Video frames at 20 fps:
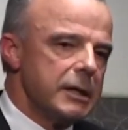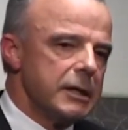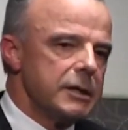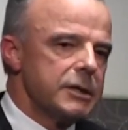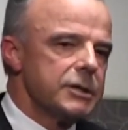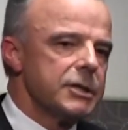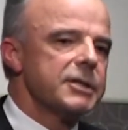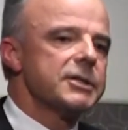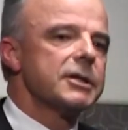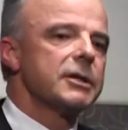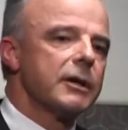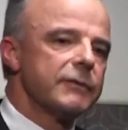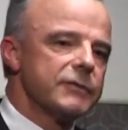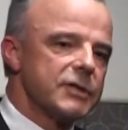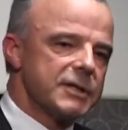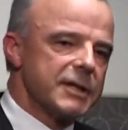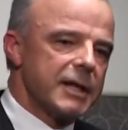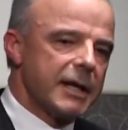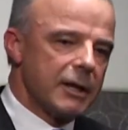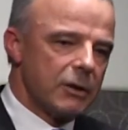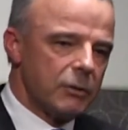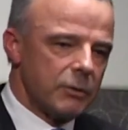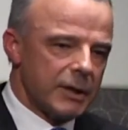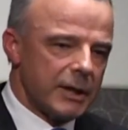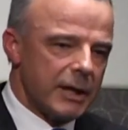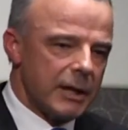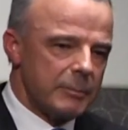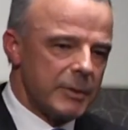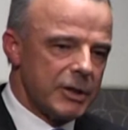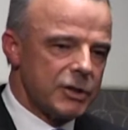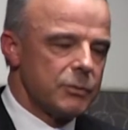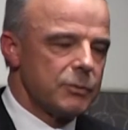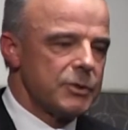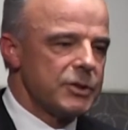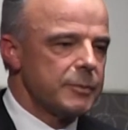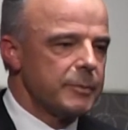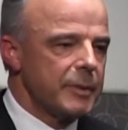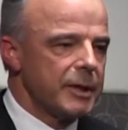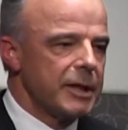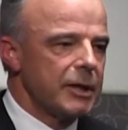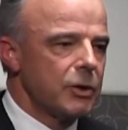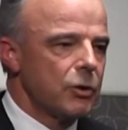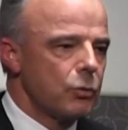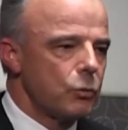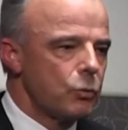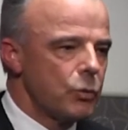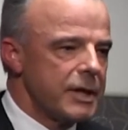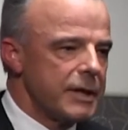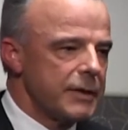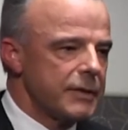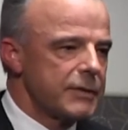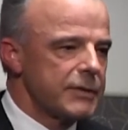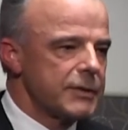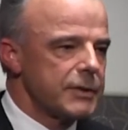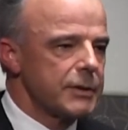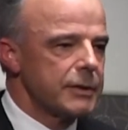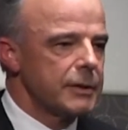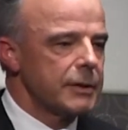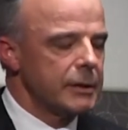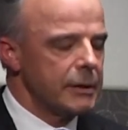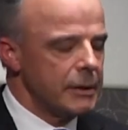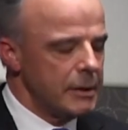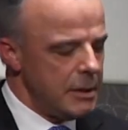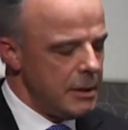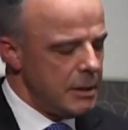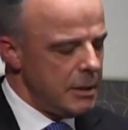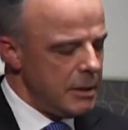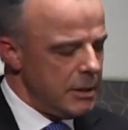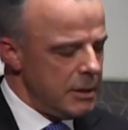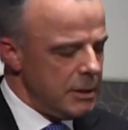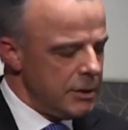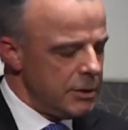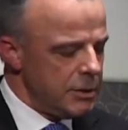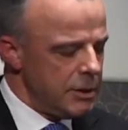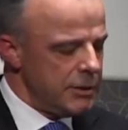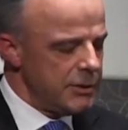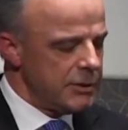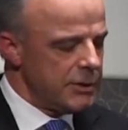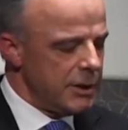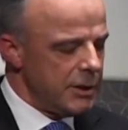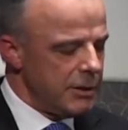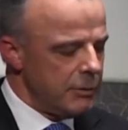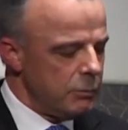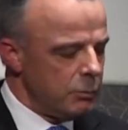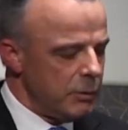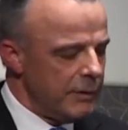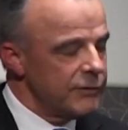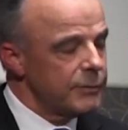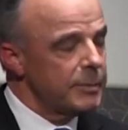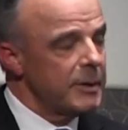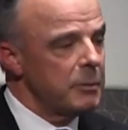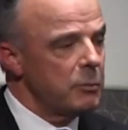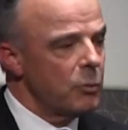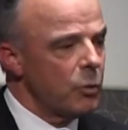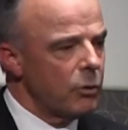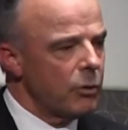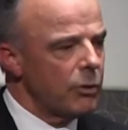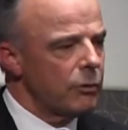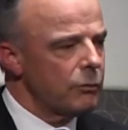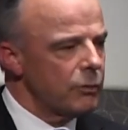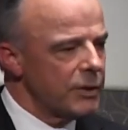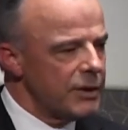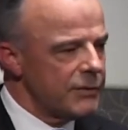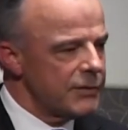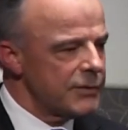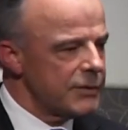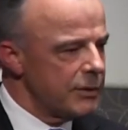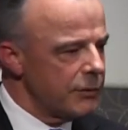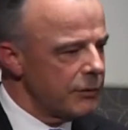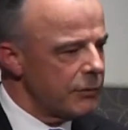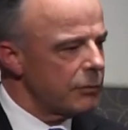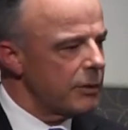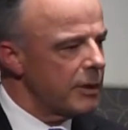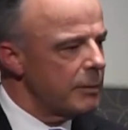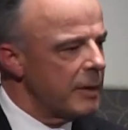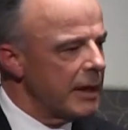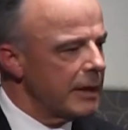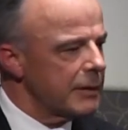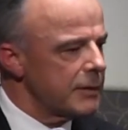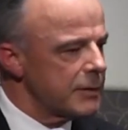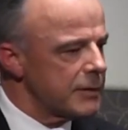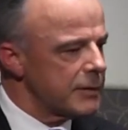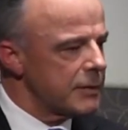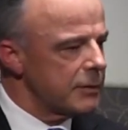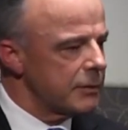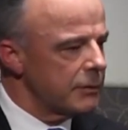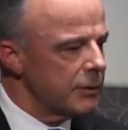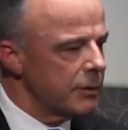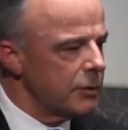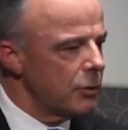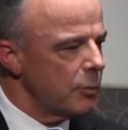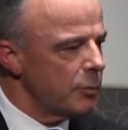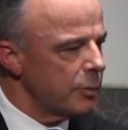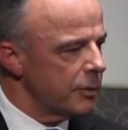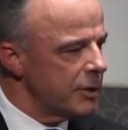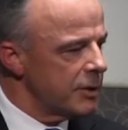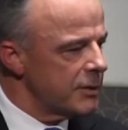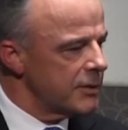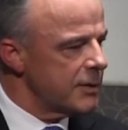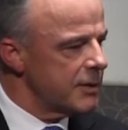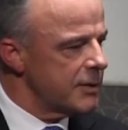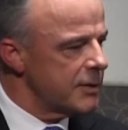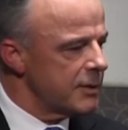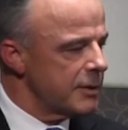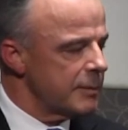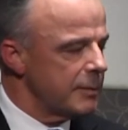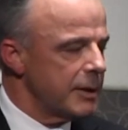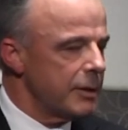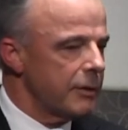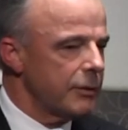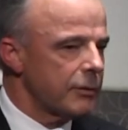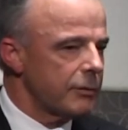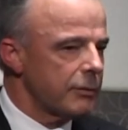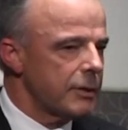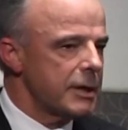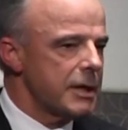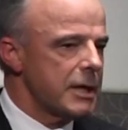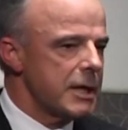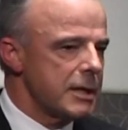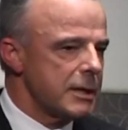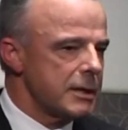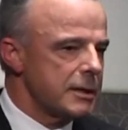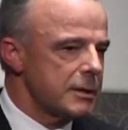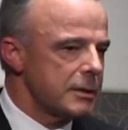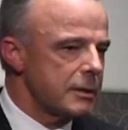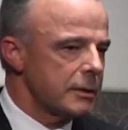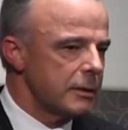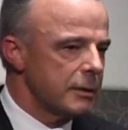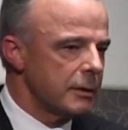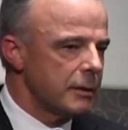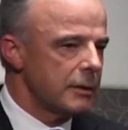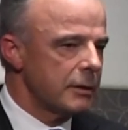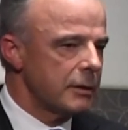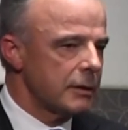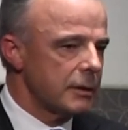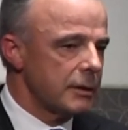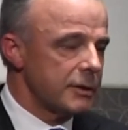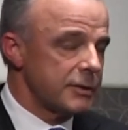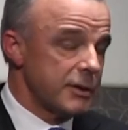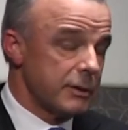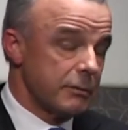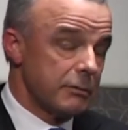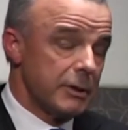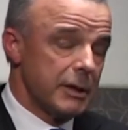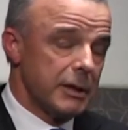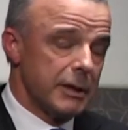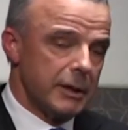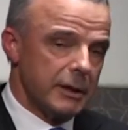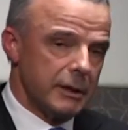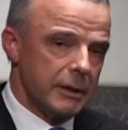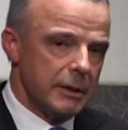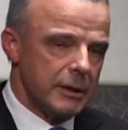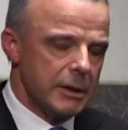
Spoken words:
She said, "I've just had a look at how much we're spending on wreaths." She said, "We've spent more on wreaths in 3 months than your predecessors spent in 3 years." I said, "Really?"